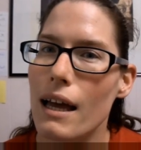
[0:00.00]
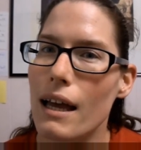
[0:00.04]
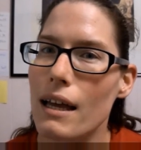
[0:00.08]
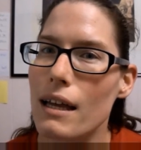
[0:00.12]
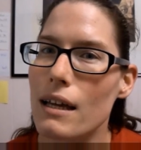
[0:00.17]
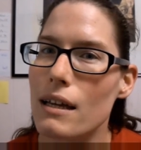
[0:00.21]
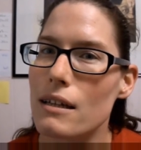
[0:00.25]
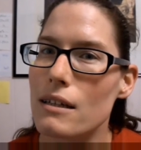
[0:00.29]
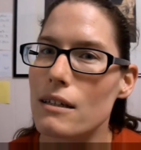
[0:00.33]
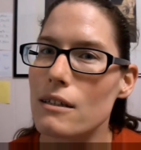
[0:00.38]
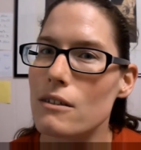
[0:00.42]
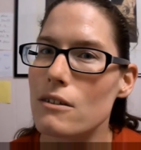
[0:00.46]

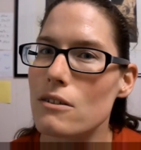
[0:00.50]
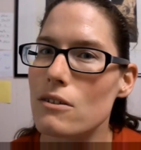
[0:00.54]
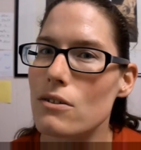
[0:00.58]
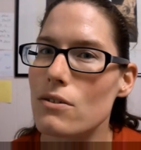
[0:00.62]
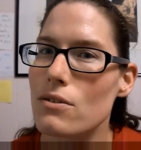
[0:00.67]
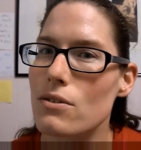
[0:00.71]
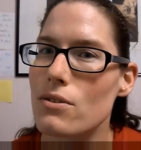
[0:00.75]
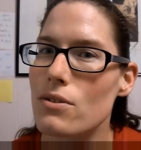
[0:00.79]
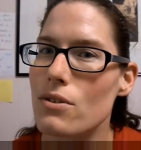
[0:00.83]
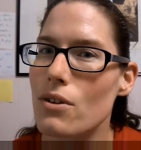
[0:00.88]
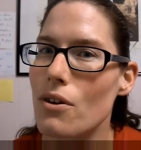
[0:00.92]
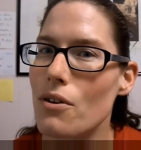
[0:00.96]
and
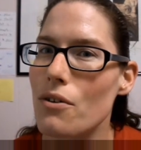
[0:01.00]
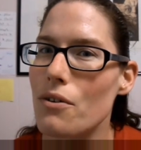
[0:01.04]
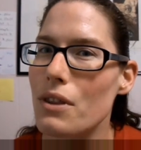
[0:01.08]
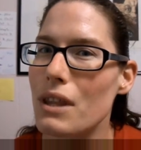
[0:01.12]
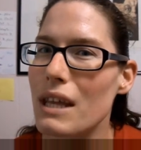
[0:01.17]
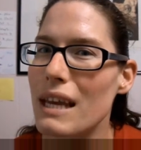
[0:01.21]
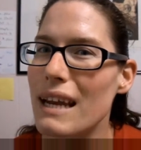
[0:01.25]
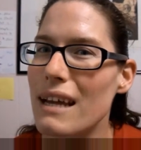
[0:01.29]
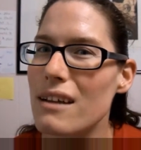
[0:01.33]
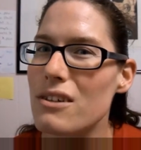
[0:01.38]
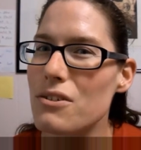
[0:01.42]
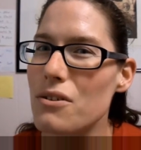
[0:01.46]
so
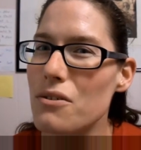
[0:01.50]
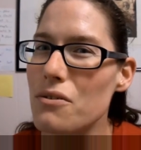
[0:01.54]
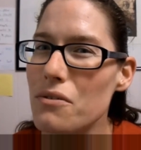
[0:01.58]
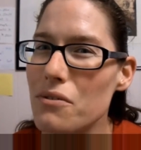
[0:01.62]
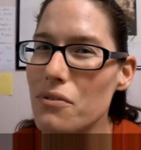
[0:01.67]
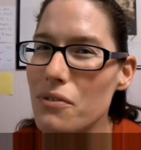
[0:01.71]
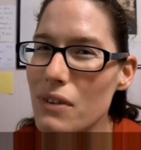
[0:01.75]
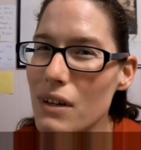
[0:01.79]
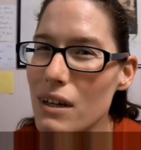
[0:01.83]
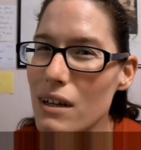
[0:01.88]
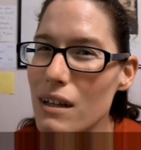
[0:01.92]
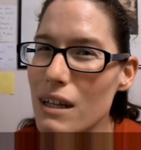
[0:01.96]
that I
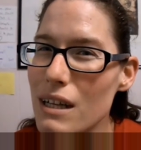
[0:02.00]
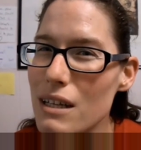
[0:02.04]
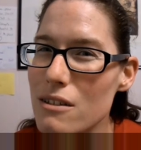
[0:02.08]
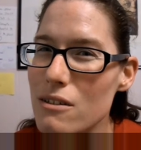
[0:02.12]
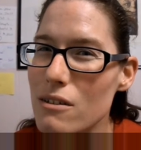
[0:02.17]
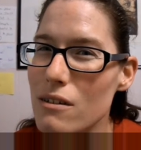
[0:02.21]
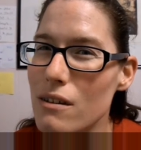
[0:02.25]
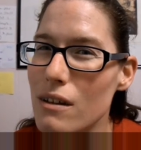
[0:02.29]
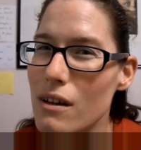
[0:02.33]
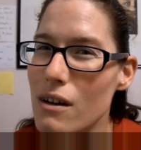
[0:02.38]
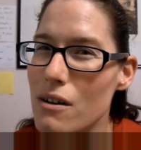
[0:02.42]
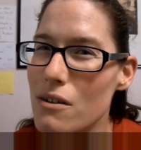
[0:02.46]
don't feel
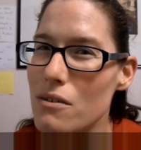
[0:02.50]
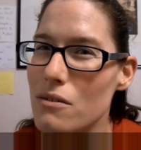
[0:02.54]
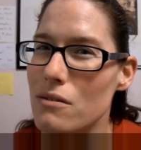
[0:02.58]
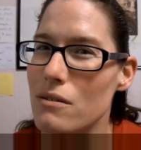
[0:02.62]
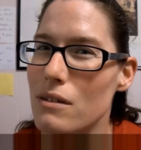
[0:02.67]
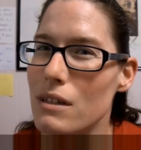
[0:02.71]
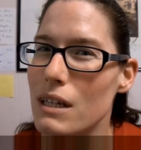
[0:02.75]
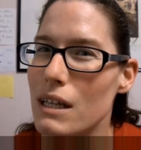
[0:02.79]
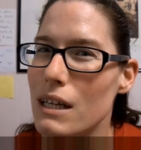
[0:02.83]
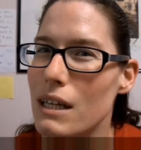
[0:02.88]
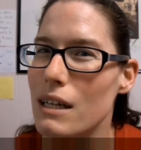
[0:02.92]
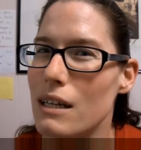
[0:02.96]
as
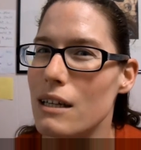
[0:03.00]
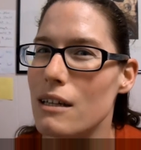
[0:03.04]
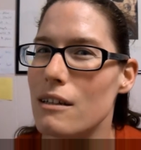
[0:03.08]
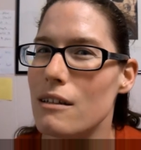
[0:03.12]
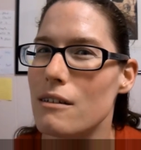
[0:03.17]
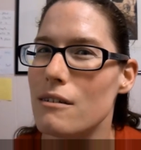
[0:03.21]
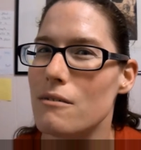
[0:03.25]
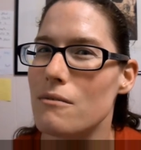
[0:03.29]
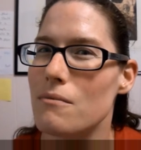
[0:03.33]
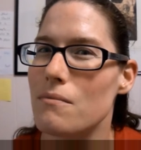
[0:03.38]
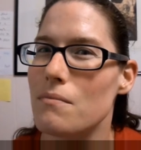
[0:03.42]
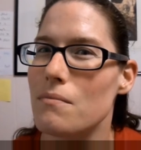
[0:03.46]
alone
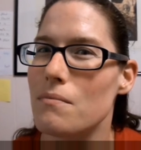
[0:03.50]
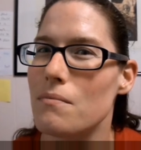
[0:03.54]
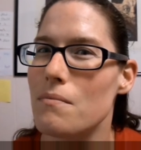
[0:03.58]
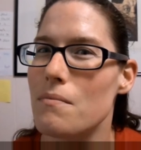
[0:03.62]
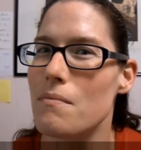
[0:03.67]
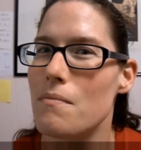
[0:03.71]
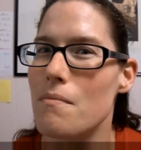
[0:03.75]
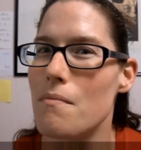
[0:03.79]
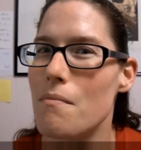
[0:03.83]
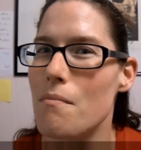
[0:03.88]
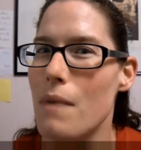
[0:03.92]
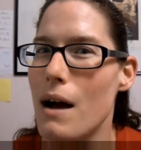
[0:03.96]
in
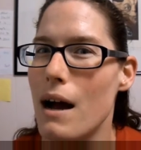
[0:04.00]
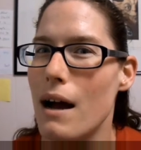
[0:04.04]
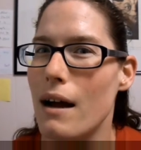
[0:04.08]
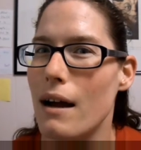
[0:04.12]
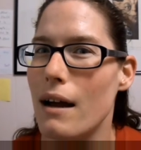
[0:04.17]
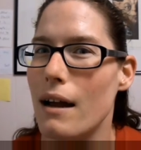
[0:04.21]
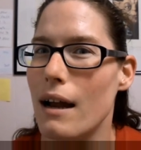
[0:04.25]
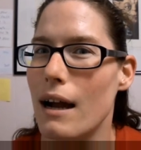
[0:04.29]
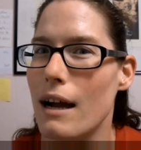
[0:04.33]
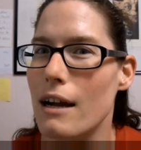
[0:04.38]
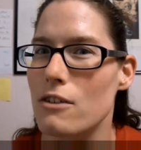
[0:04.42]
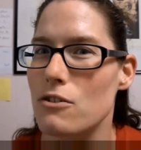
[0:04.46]

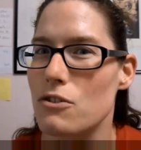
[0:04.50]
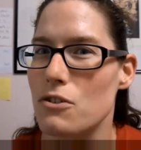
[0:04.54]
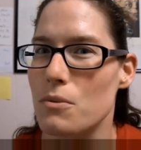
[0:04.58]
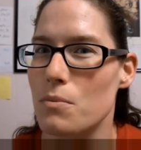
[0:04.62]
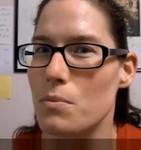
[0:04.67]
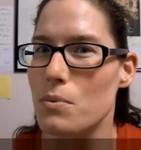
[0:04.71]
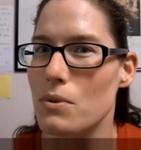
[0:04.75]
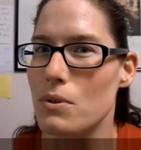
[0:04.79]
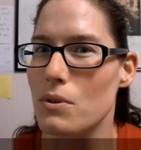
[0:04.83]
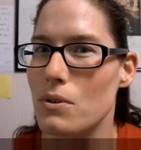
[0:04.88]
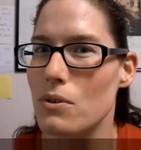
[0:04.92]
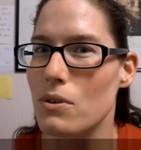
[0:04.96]
my
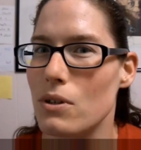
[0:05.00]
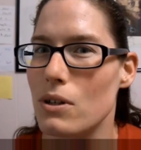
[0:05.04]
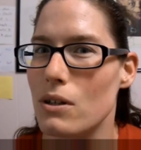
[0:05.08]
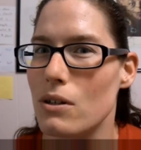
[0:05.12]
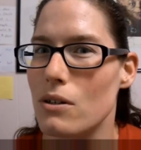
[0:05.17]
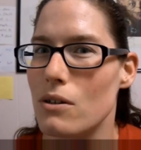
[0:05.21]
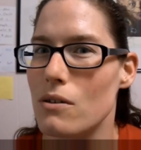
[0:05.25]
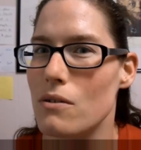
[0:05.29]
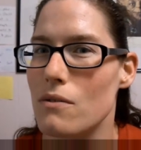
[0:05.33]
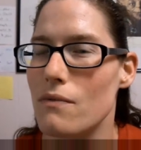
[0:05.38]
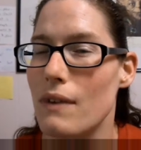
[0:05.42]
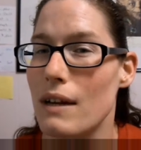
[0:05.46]

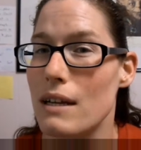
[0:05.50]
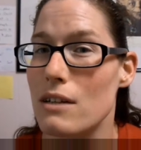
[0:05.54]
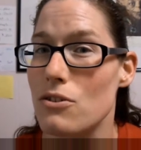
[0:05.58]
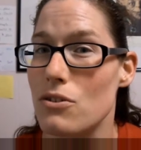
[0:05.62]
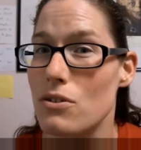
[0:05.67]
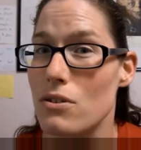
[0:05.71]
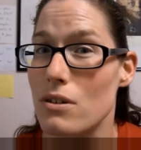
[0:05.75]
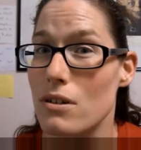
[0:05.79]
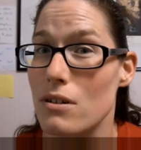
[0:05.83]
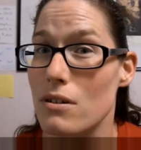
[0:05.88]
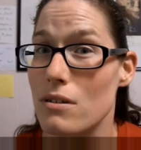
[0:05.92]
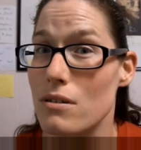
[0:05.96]
entrepreneurial
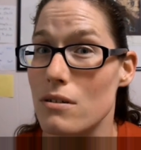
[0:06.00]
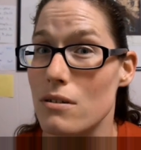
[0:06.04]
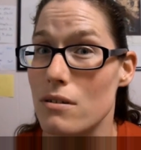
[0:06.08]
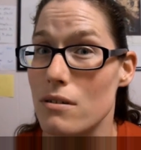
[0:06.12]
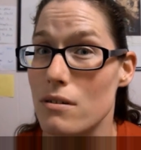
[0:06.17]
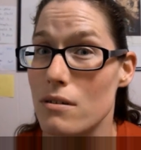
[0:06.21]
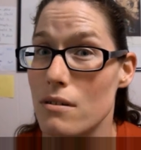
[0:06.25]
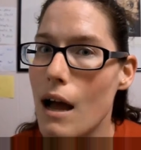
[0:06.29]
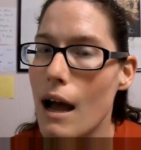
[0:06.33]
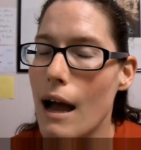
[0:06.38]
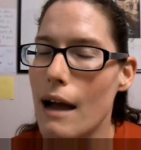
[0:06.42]
ventures.